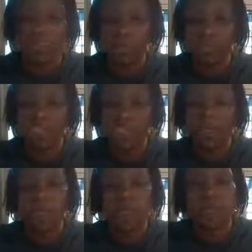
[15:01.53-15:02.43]
no
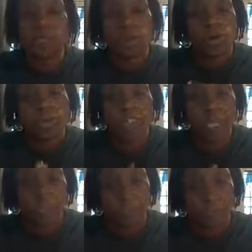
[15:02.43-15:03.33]
G the
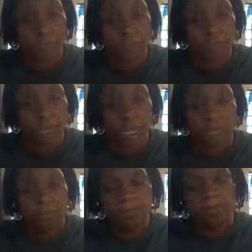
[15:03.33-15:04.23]
world.com.
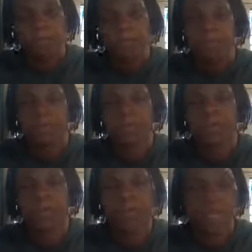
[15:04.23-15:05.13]
Okay.
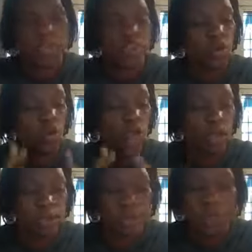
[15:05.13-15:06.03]
All right. So
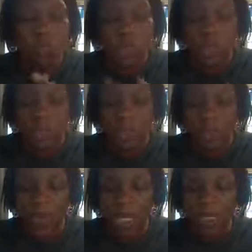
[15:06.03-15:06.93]
also what you can
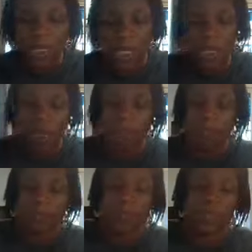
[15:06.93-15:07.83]
find um
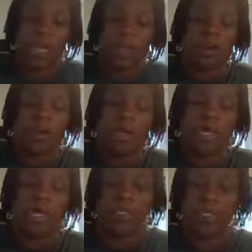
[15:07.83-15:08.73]
there
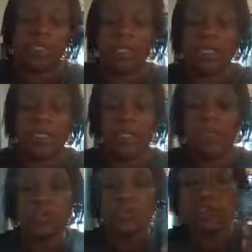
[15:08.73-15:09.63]
is
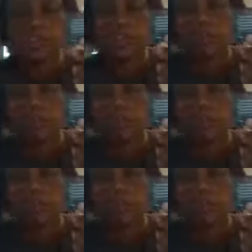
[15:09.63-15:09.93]
his words,